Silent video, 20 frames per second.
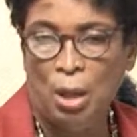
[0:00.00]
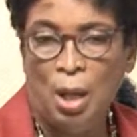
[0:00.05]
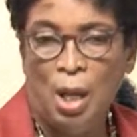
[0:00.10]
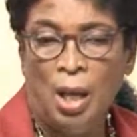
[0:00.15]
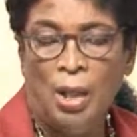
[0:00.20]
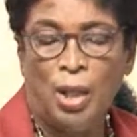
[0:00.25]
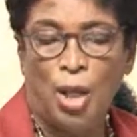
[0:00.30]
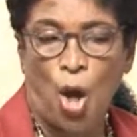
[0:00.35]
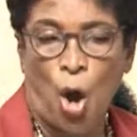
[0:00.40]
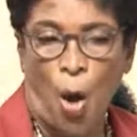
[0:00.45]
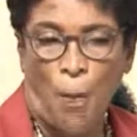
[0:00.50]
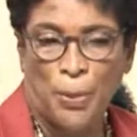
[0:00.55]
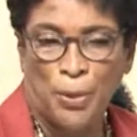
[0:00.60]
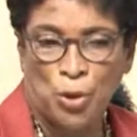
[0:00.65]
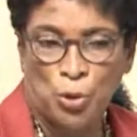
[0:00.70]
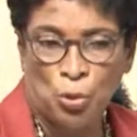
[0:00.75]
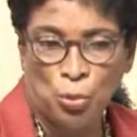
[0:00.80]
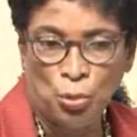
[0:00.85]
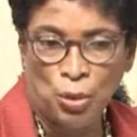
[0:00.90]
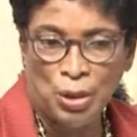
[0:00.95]
the
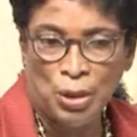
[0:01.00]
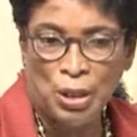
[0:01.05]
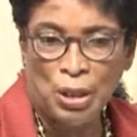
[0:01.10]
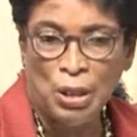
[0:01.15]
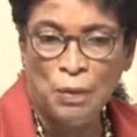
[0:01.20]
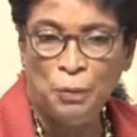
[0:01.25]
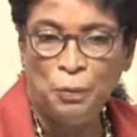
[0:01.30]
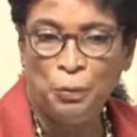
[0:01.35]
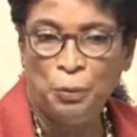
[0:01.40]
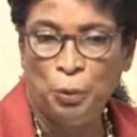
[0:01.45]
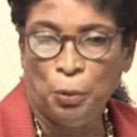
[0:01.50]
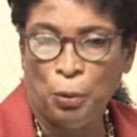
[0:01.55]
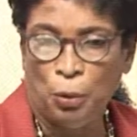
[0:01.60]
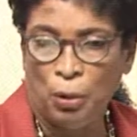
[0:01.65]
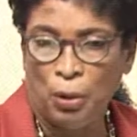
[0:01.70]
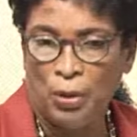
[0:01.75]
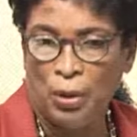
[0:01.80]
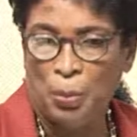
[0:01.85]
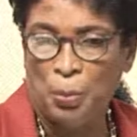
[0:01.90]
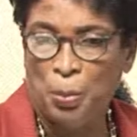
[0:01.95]
opportunity for
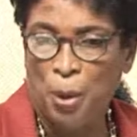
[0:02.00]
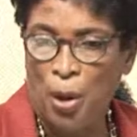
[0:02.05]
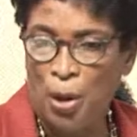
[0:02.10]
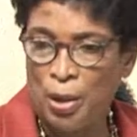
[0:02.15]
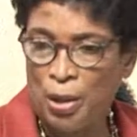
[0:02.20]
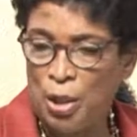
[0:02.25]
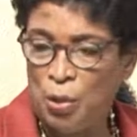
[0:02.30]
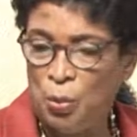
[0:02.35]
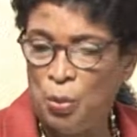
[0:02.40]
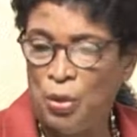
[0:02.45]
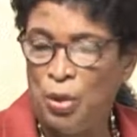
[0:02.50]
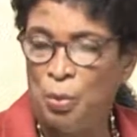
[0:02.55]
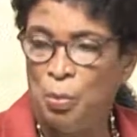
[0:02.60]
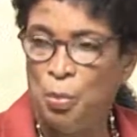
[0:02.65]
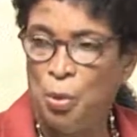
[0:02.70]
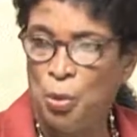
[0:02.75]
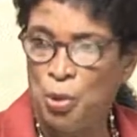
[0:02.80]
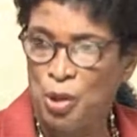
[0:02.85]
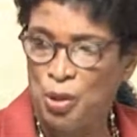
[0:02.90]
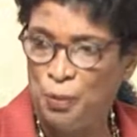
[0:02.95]
the party with the
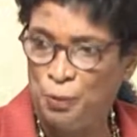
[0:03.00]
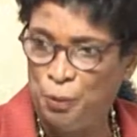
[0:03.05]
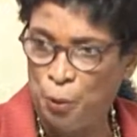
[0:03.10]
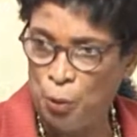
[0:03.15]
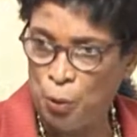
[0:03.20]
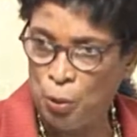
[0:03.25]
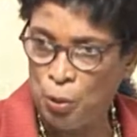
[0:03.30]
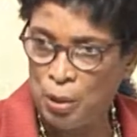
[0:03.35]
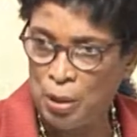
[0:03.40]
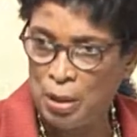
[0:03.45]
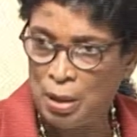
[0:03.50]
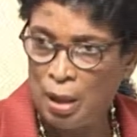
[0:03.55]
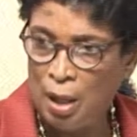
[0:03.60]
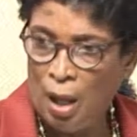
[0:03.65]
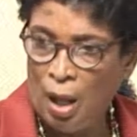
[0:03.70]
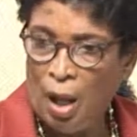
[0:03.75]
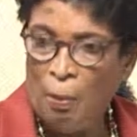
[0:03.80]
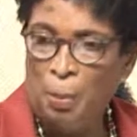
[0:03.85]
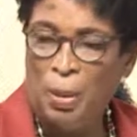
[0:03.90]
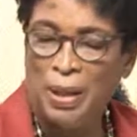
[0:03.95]
most votes
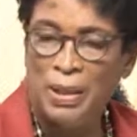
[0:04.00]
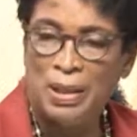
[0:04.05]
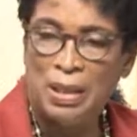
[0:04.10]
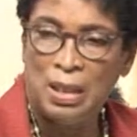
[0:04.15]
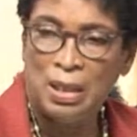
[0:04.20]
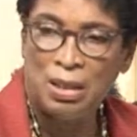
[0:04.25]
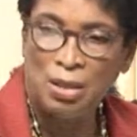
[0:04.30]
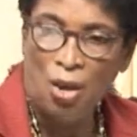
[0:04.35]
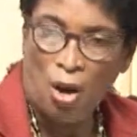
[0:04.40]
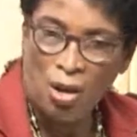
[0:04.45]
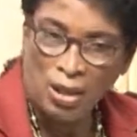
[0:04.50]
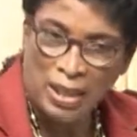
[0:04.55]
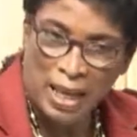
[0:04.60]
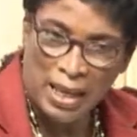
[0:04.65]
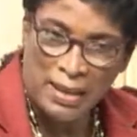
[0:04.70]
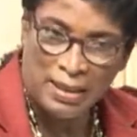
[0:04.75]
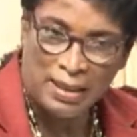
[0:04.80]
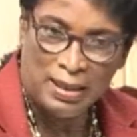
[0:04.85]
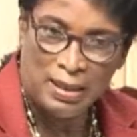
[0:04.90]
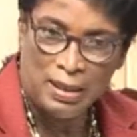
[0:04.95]
but did not
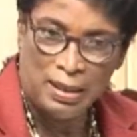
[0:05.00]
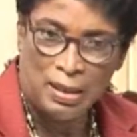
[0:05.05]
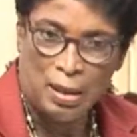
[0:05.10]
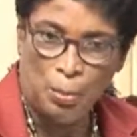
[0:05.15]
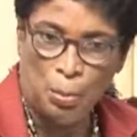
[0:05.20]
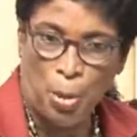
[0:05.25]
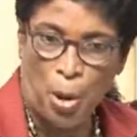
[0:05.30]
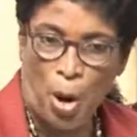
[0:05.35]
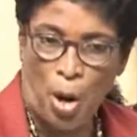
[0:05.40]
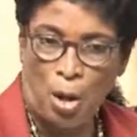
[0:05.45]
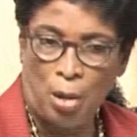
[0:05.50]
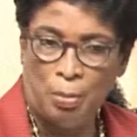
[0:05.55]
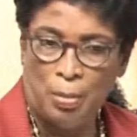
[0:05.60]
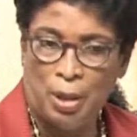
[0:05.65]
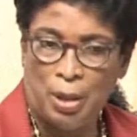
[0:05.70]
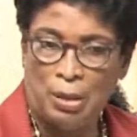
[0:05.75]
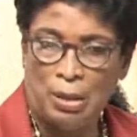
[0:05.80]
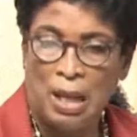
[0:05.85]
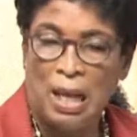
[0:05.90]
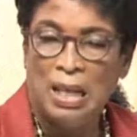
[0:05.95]
get seats in
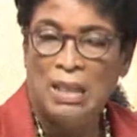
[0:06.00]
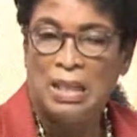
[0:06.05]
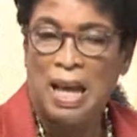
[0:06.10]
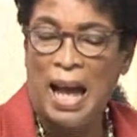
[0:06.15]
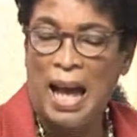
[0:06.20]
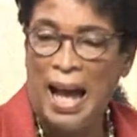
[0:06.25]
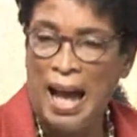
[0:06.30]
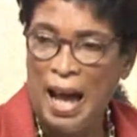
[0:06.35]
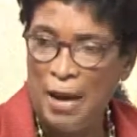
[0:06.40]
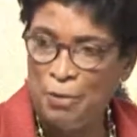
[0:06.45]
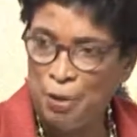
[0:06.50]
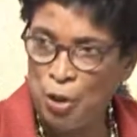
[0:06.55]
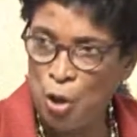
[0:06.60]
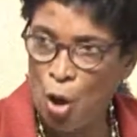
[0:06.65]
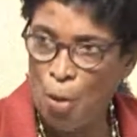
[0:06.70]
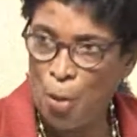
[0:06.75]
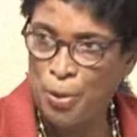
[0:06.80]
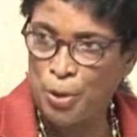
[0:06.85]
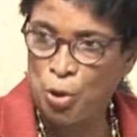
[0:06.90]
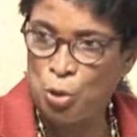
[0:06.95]
Parliament to have an
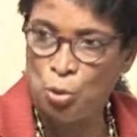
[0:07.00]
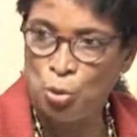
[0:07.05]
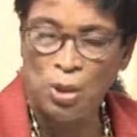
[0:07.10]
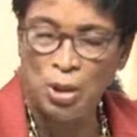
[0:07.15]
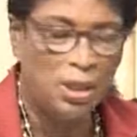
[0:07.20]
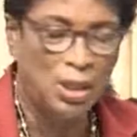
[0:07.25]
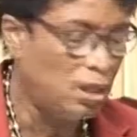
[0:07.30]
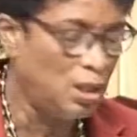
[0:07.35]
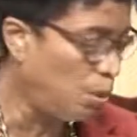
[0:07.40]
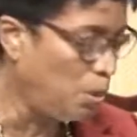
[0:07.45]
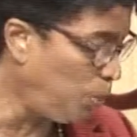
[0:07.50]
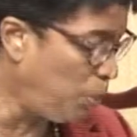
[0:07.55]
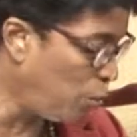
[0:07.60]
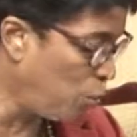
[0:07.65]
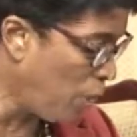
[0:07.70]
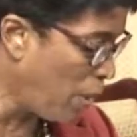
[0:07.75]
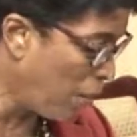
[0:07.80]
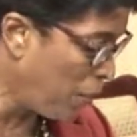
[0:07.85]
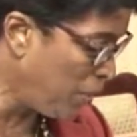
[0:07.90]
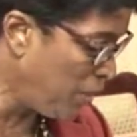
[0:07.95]
opportunity to be
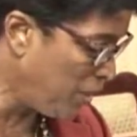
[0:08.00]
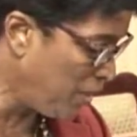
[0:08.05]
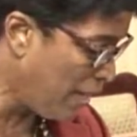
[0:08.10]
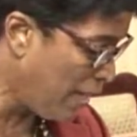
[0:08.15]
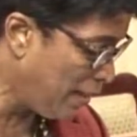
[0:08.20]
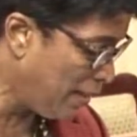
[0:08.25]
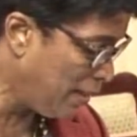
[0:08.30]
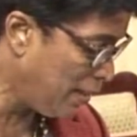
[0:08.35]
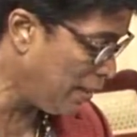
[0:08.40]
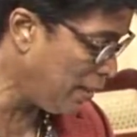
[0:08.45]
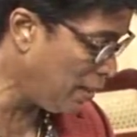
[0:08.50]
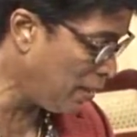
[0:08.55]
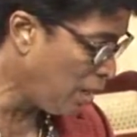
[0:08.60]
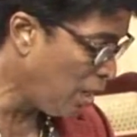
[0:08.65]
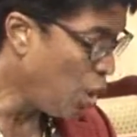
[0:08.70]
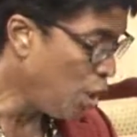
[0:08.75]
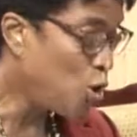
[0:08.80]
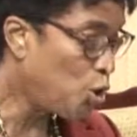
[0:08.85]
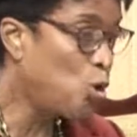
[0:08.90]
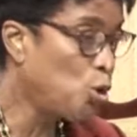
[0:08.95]
represented
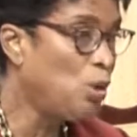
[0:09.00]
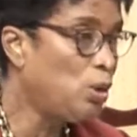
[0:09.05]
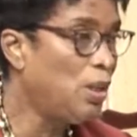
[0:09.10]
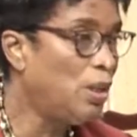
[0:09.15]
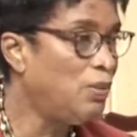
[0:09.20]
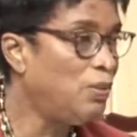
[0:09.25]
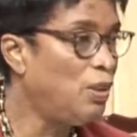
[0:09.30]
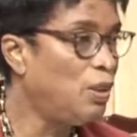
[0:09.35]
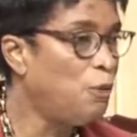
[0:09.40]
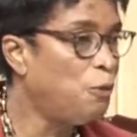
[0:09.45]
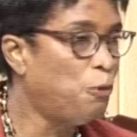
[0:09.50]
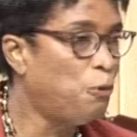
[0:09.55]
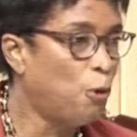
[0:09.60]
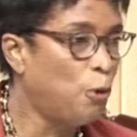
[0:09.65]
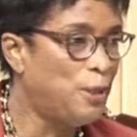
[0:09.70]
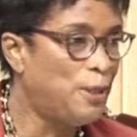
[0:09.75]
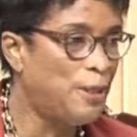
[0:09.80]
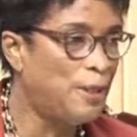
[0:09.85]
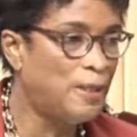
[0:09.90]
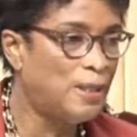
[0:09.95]
so that their
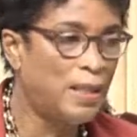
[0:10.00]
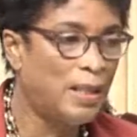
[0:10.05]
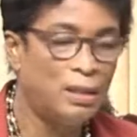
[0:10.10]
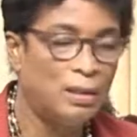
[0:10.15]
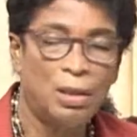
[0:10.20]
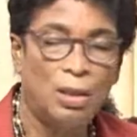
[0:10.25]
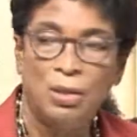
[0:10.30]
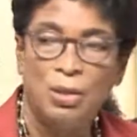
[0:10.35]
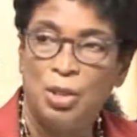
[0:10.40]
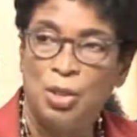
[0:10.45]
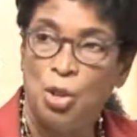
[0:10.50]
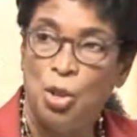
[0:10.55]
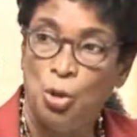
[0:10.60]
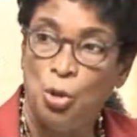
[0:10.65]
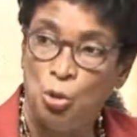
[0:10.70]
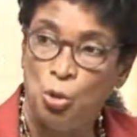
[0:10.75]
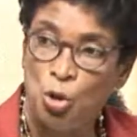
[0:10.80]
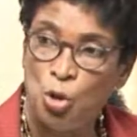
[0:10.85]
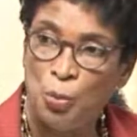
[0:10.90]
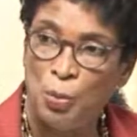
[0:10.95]
voices can continue
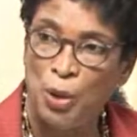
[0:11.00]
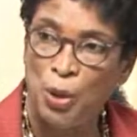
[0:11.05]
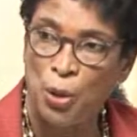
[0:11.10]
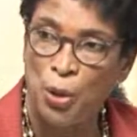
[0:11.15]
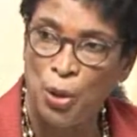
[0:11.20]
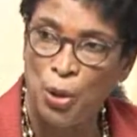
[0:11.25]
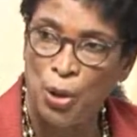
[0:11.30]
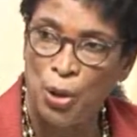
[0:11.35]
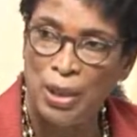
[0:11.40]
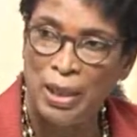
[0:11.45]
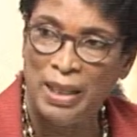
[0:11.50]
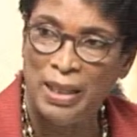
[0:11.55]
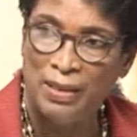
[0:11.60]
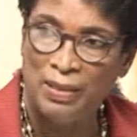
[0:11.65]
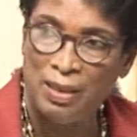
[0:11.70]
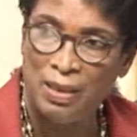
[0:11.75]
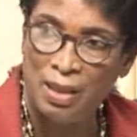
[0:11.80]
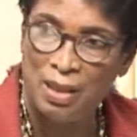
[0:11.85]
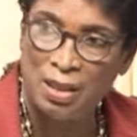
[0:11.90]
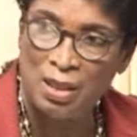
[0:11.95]
to be heard
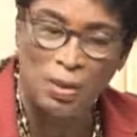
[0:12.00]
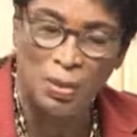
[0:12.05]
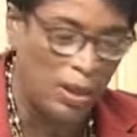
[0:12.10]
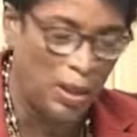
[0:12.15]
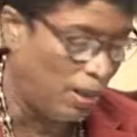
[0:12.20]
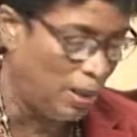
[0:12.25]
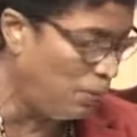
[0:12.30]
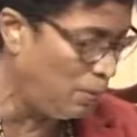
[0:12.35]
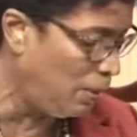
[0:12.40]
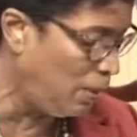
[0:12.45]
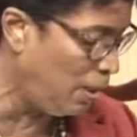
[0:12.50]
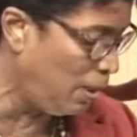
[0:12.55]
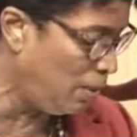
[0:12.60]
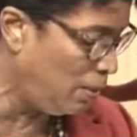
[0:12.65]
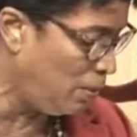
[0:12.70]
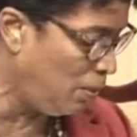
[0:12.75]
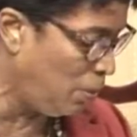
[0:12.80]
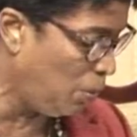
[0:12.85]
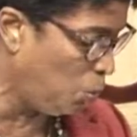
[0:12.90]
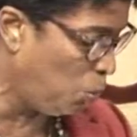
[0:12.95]

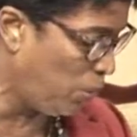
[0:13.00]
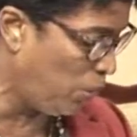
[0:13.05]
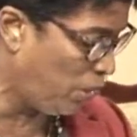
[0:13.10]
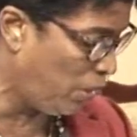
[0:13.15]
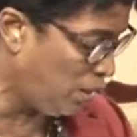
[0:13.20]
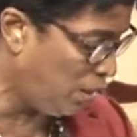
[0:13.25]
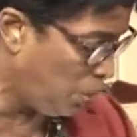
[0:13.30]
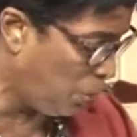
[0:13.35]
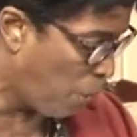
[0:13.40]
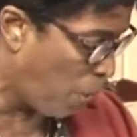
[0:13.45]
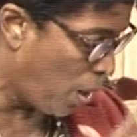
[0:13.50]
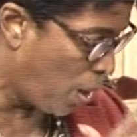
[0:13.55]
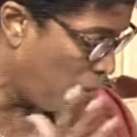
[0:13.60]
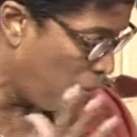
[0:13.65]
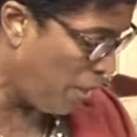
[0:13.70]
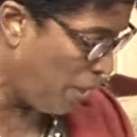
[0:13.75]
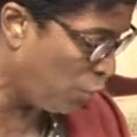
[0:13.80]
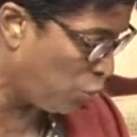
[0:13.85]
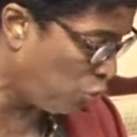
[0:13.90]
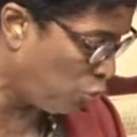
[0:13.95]
within the
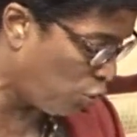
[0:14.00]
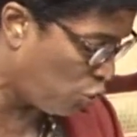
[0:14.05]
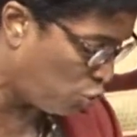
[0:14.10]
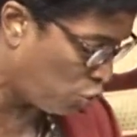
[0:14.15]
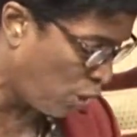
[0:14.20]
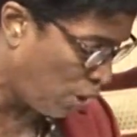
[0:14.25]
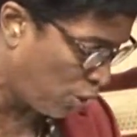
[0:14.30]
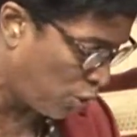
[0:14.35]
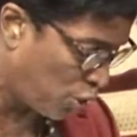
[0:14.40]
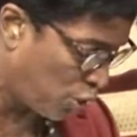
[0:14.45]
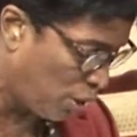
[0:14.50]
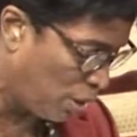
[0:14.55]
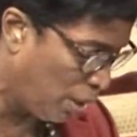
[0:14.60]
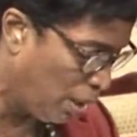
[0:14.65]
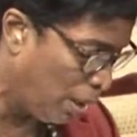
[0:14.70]
parliamentary structure